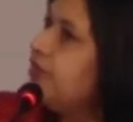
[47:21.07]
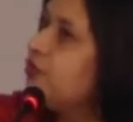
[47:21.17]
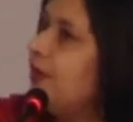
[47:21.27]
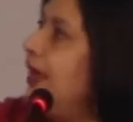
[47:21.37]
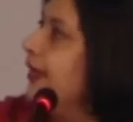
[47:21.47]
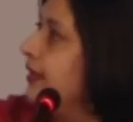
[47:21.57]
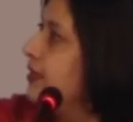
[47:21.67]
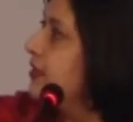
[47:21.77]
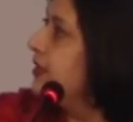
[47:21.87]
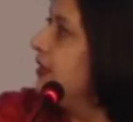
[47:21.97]
island to
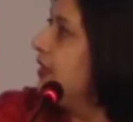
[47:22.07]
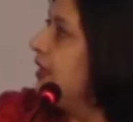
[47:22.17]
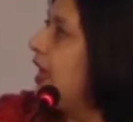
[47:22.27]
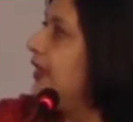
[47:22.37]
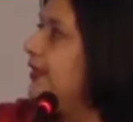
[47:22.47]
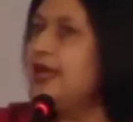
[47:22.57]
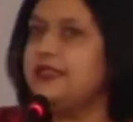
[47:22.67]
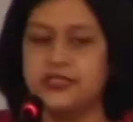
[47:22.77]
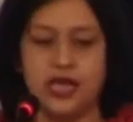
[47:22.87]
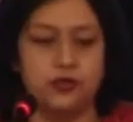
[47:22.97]
island. And
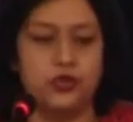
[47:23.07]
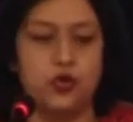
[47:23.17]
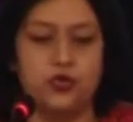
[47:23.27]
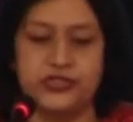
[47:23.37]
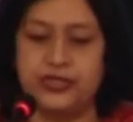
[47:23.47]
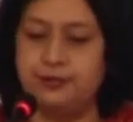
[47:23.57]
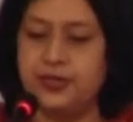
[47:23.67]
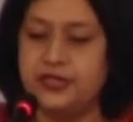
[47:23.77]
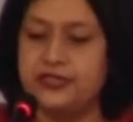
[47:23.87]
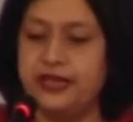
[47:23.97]
that is how the doorstep
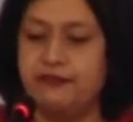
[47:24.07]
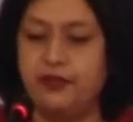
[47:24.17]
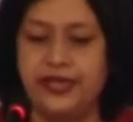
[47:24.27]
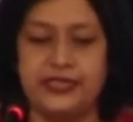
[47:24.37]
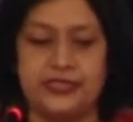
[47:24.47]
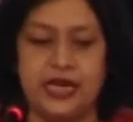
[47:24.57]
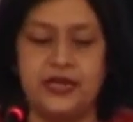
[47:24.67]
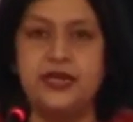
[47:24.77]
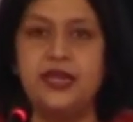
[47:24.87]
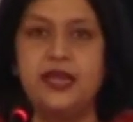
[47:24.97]
delivery is
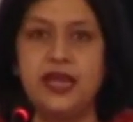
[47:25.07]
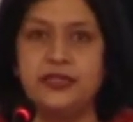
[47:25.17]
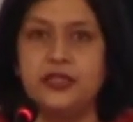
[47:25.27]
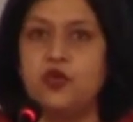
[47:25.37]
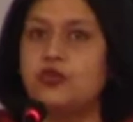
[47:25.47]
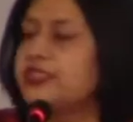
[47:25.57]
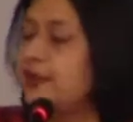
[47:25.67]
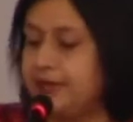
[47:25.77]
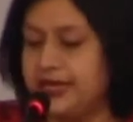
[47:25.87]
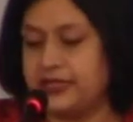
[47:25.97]
done. And the
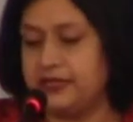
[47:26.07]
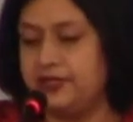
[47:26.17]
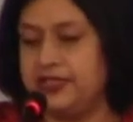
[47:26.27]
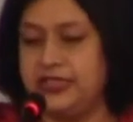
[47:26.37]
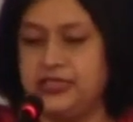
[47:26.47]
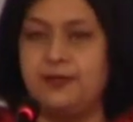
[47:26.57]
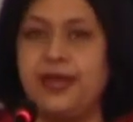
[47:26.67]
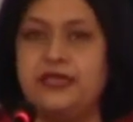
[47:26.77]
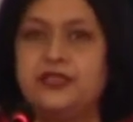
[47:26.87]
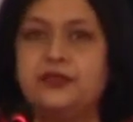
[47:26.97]
doorstep connectivity
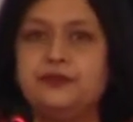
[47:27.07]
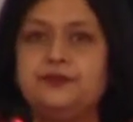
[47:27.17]
is made.